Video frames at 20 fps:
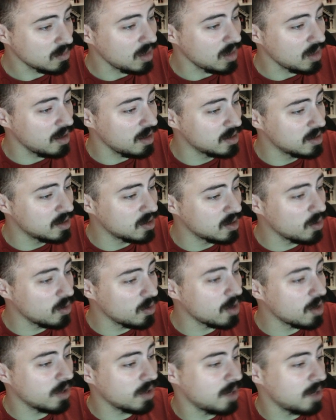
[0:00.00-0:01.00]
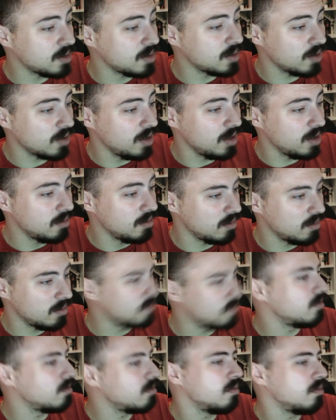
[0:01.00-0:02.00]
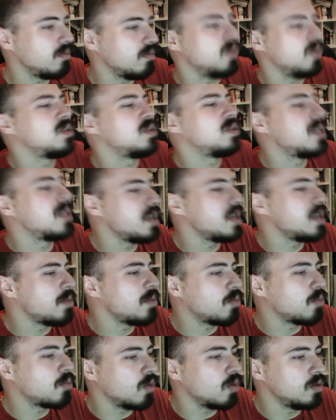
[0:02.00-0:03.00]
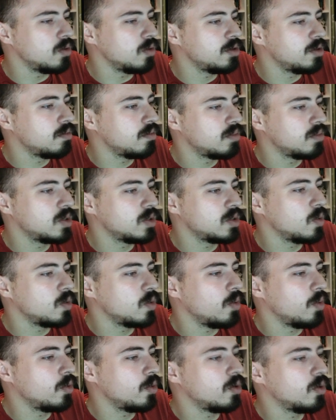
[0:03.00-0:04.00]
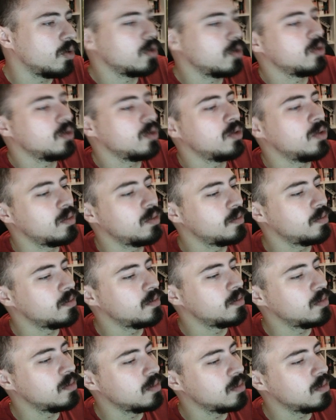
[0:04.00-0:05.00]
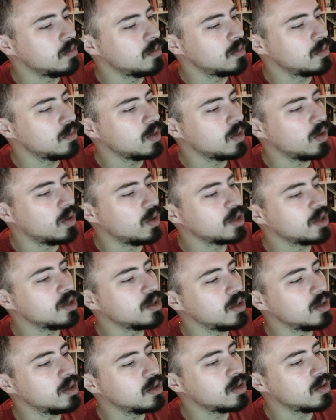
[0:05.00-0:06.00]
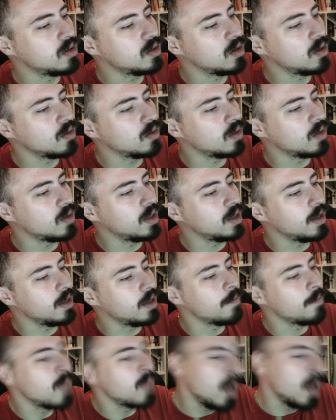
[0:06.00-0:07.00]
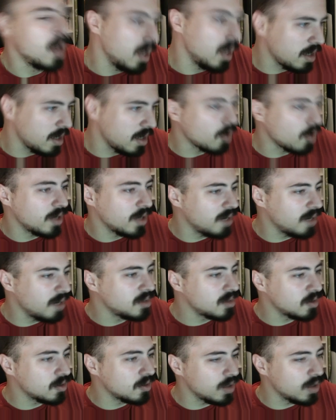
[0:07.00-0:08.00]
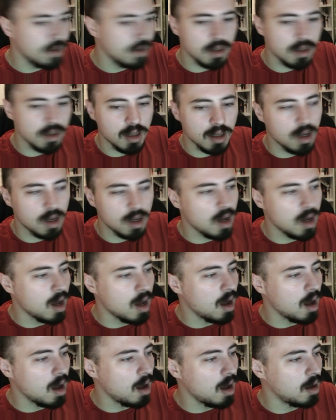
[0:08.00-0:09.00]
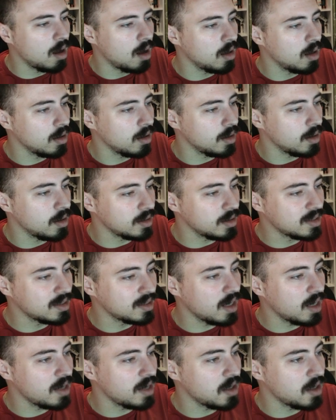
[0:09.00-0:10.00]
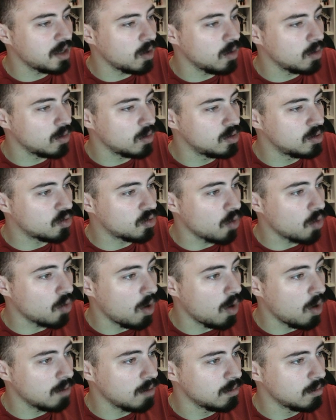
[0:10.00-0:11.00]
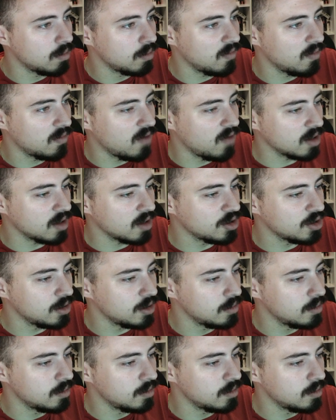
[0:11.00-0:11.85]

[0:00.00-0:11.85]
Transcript: So in our game screen, use the same approach. So we would not. No, actually, it's not a good idea. In our game screen, inside our draw function,